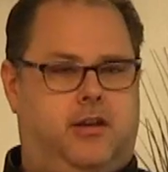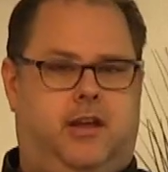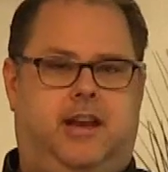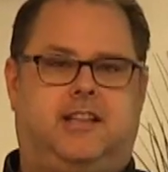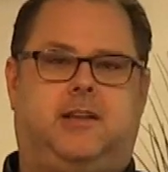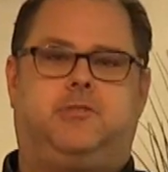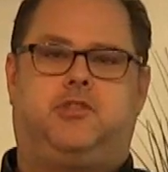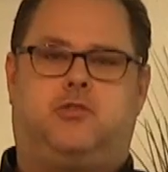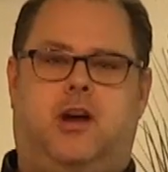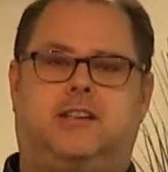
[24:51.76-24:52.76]
good, is
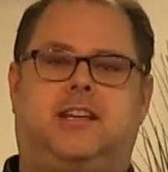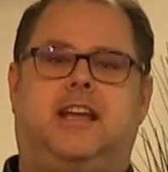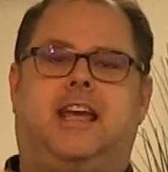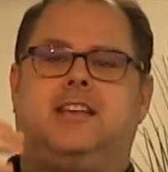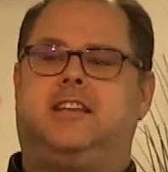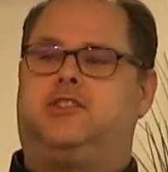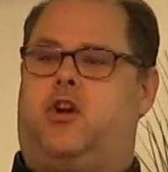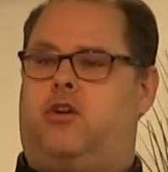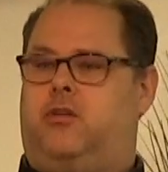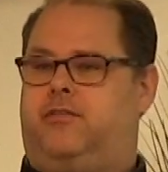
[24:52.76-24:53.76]
obstructing his
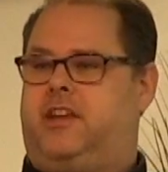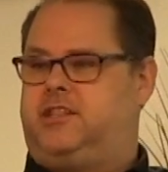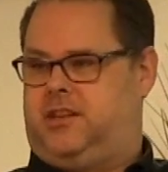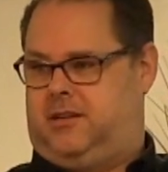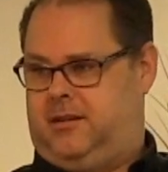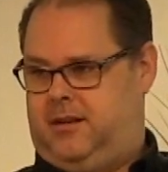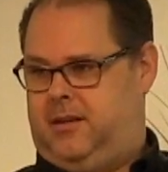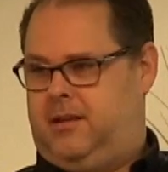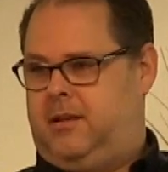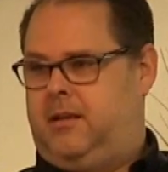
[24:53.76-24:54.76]
eternal vision.
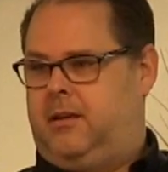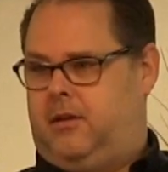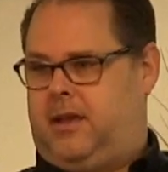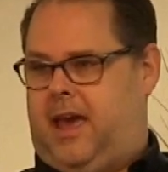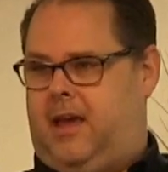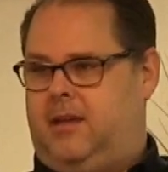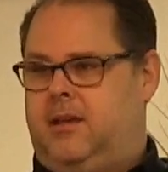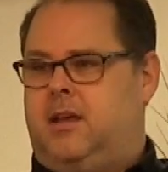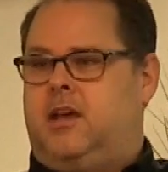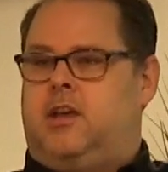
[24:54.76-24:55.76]
Okay?
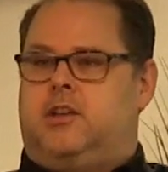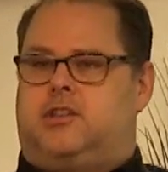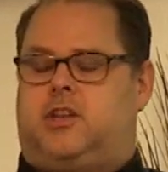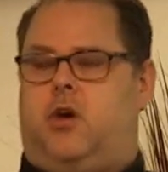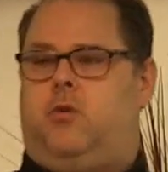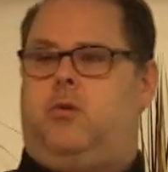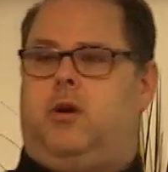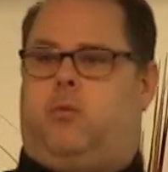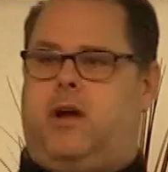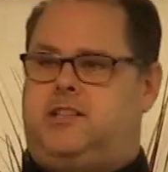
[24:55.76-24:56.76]
So
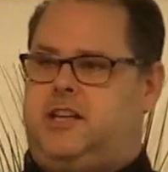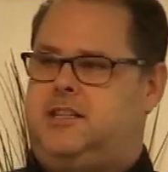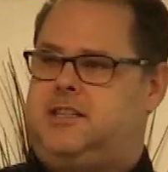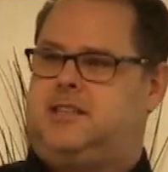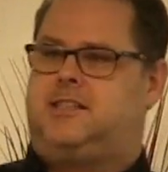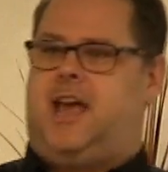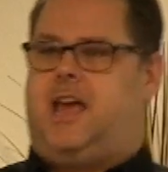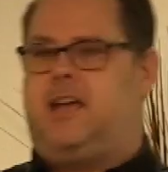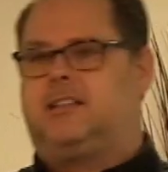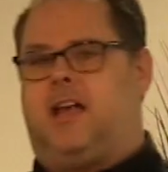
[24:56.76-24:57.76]
what Jesus is
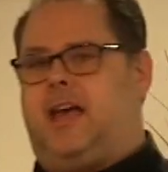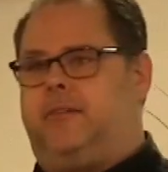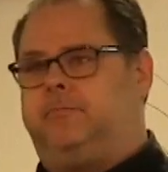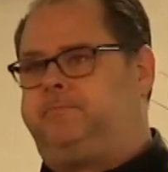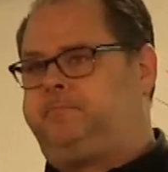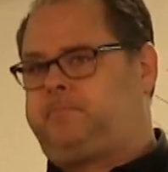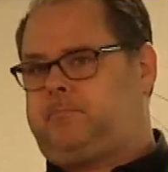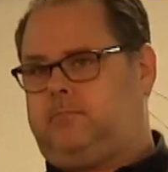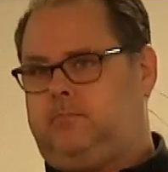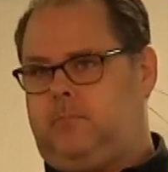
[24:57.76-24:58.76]
saying is like,
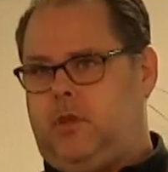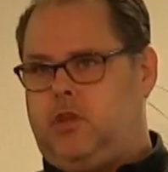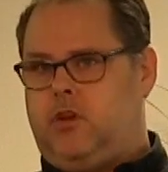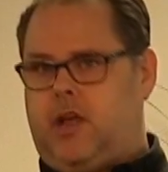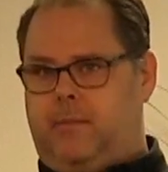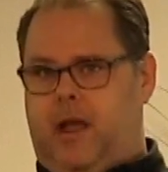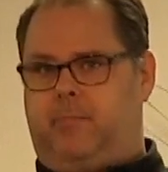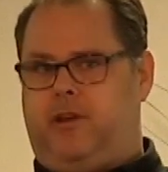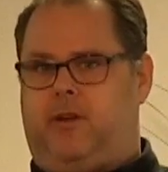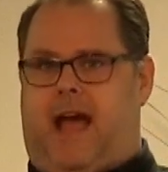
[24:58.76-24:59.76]
you're coming
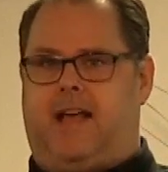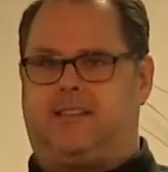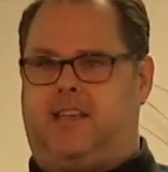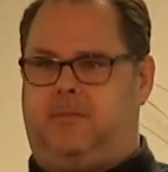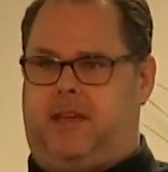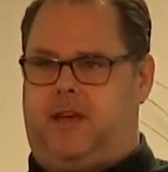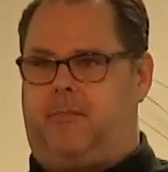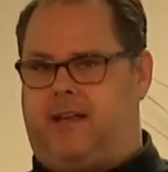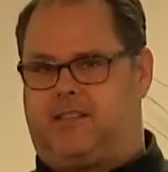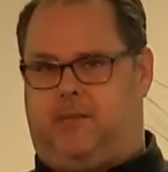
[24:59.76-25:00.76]
up and you're asking me
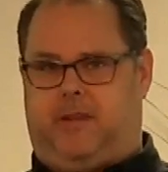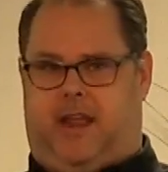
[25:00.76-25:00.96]
about some